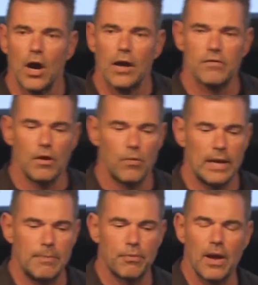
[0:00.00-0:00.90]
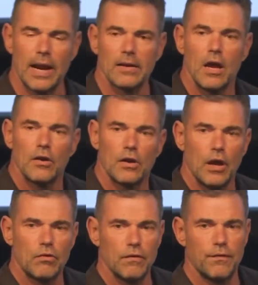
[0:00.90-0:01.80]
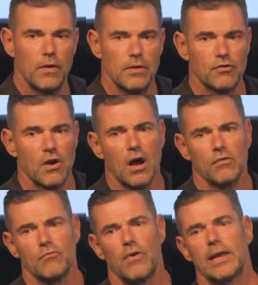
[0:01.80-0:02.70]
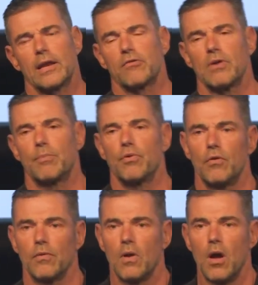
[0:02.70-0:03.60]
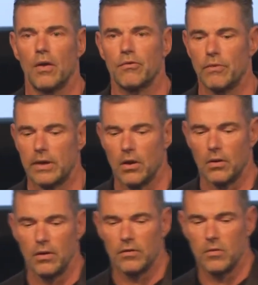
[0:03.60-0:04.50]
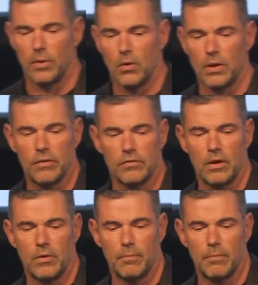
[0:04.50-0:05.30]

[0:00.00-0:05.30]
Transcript: an ISO-ready product to go through further trials and regulatory approval on three continents that we all know is so